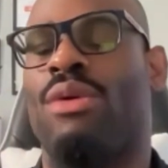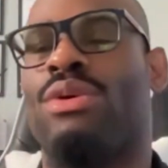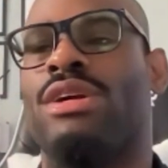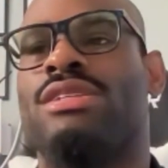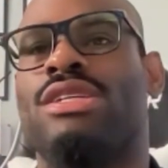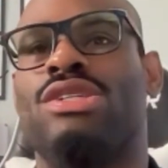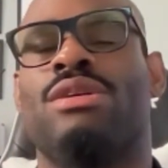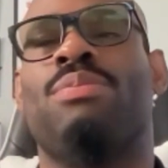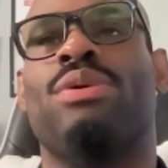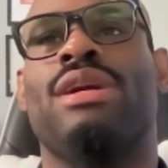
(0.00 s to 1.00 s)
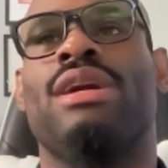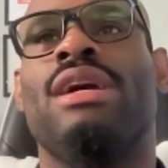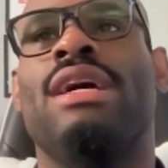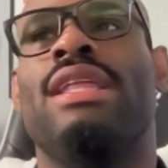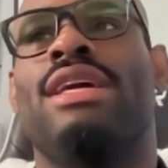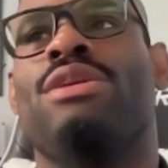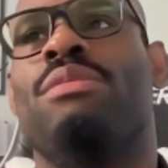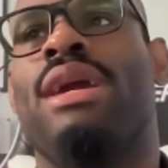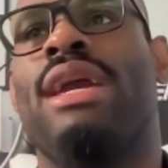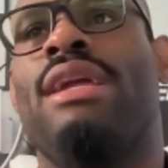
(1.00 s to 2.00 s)
I want to touch on a point that you
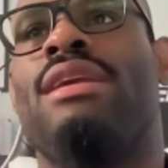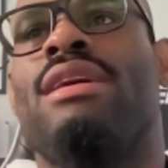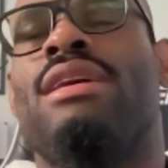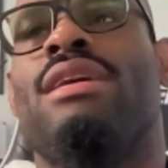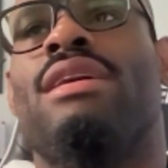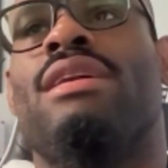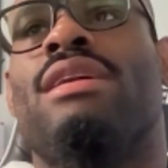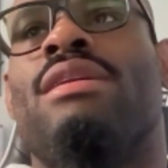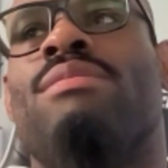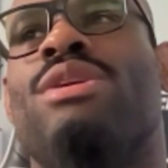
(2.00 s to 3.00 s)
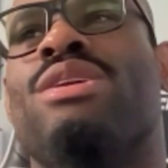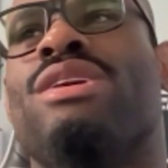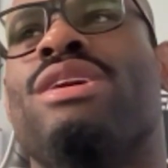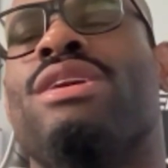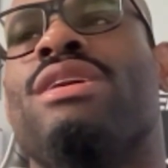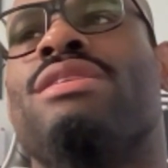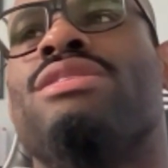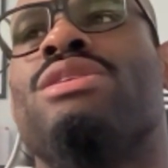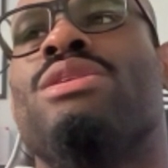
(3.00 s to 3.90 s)
made earlier,